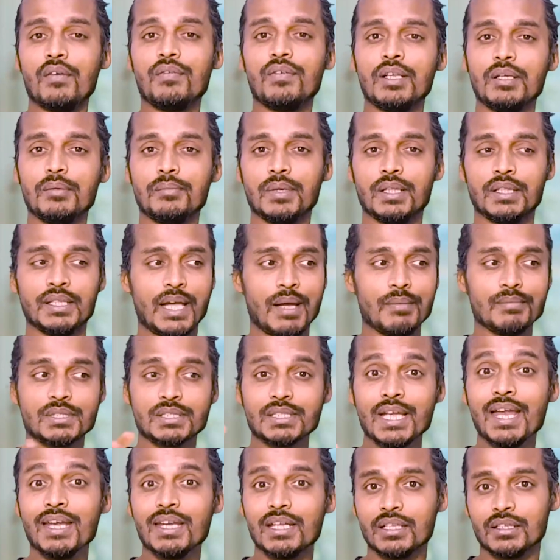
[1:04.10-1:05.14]
available there. I'm
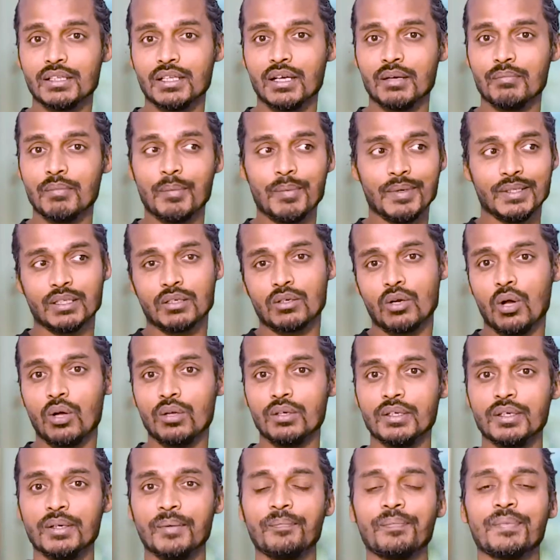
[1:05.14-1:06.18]
standing there, maybe in the
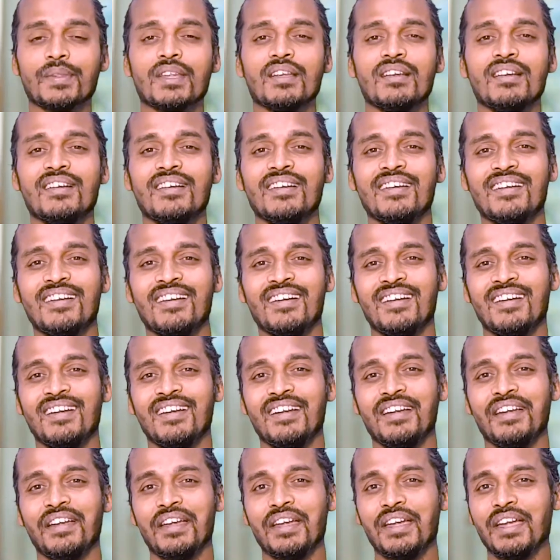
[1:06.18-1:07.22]
corner.
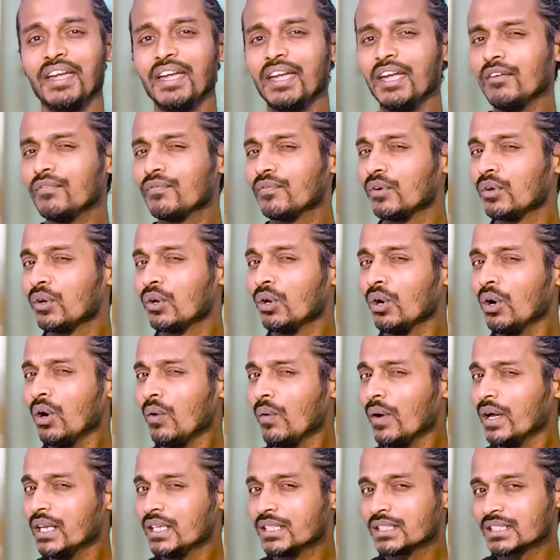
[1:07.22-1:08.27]
If no
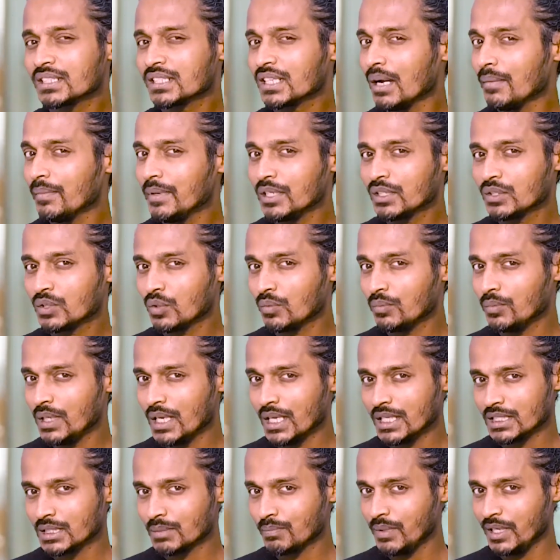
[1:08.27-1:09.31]
one is coming to me
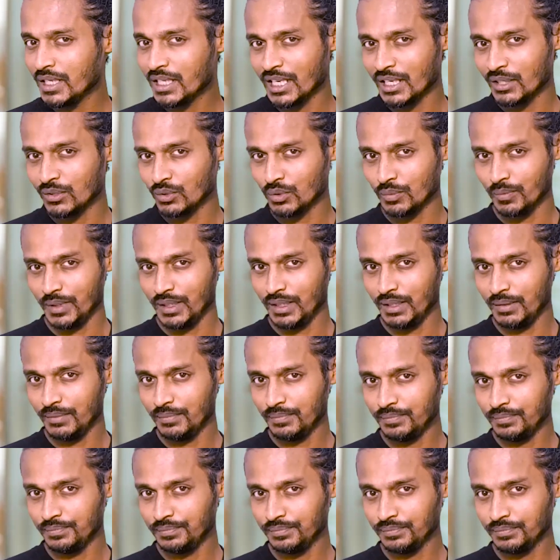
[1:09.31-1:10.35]
and speaking to me,
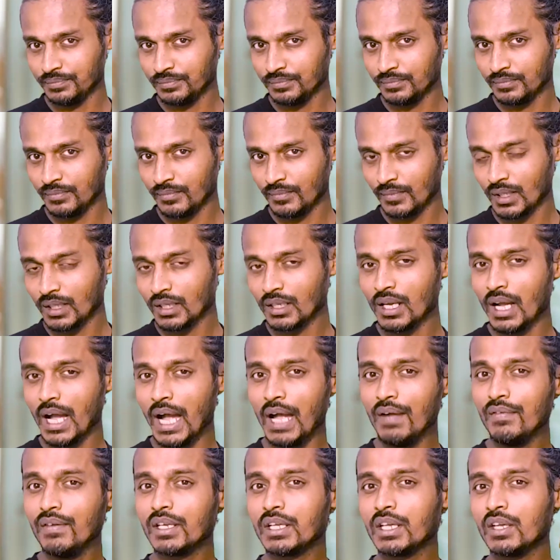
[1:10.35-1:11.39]

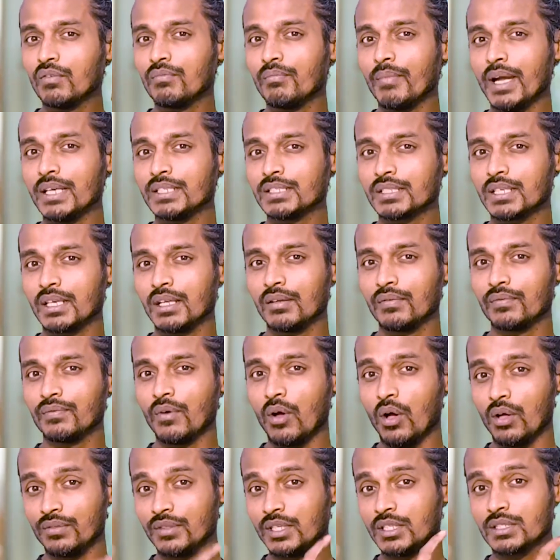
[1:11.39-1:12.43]
I will give myself
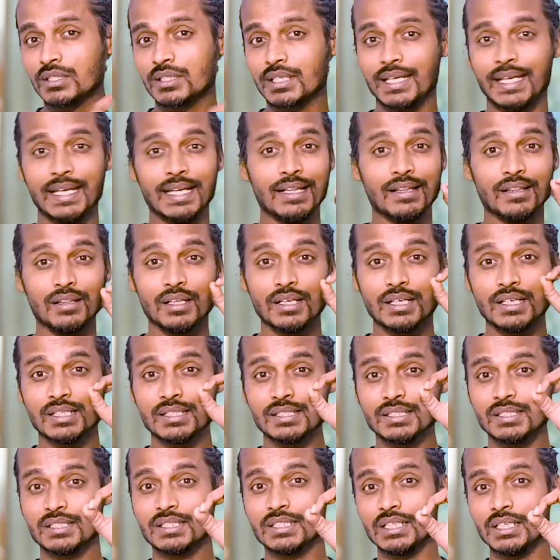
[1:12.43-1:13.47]
on this scale
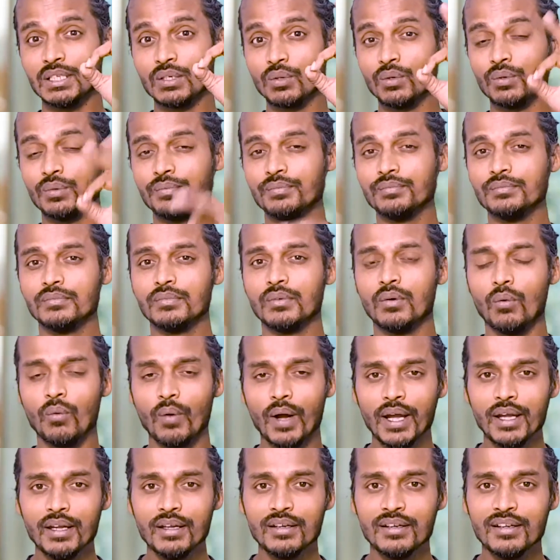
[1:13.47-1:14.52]
0.
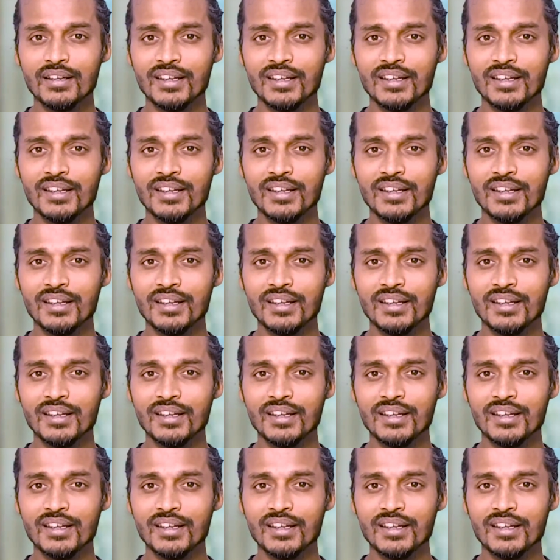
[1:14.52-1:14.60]
Why?